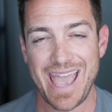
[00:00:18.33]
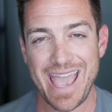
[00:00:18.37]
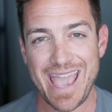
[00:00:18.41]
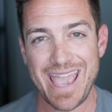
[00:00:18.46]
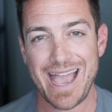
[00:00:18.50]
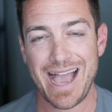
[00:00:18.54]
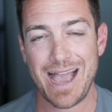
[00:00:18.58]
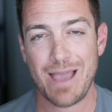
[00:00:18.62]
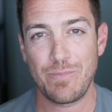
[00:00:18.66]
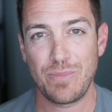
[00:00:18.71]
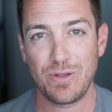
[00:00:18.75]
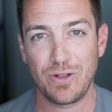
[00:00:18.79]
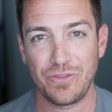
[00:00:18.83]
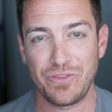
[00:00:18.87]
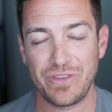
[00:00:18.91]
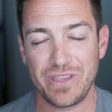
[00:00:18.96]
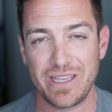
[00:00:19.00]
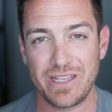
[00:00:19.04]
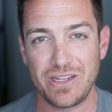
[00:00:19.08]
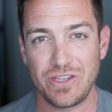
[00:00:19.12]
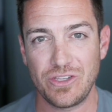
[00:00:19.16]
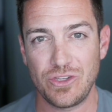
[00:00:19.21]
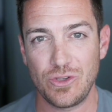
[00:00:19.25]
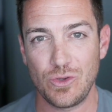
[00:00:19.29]
AI built
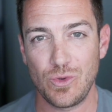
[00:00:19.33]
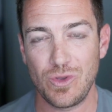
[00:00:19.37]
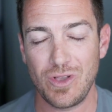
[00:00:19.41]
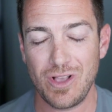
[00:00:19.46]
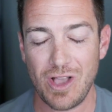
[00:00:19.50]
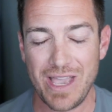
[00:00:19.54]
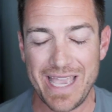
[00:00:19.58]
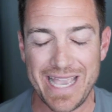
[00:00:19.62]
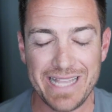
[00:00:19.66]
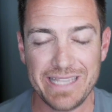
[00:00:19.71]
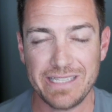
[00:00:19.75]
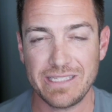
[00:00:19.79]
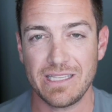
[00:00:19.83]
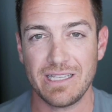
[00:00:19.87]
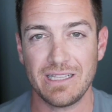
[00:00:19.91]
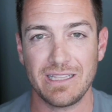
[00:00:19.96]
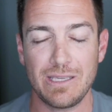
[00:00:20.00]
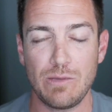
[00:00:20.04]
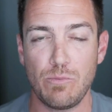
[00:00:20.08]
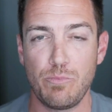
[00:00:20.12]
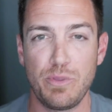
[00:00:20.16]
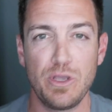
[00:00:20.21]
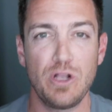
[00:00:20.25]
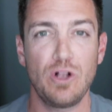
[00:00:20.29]
in to
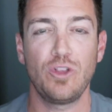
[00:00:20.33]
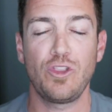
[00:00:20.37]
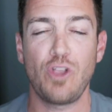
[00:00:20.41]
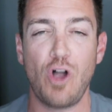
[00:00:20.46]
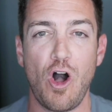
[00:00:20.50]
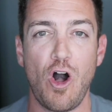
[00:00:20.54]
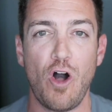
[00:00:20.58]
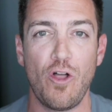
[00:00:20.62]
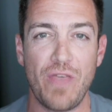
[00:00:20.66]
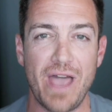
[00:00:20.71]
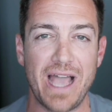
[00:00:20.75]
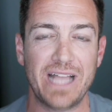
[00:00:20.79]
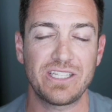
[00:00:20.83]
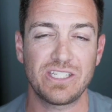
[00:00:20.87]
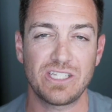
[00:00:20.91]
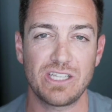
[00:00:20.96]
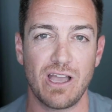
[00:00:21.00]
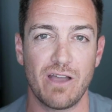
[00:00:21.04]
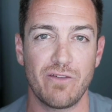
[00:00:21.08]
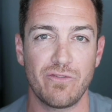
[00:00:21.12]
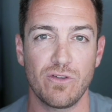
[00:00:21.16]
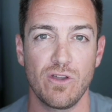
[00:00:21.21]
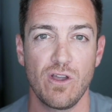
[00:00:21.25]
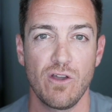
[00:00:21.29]
instantly build all that
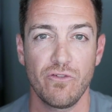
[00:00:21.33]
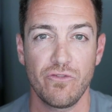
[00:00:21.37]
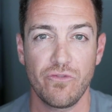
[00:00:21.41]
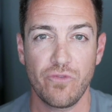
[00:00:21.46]
stuff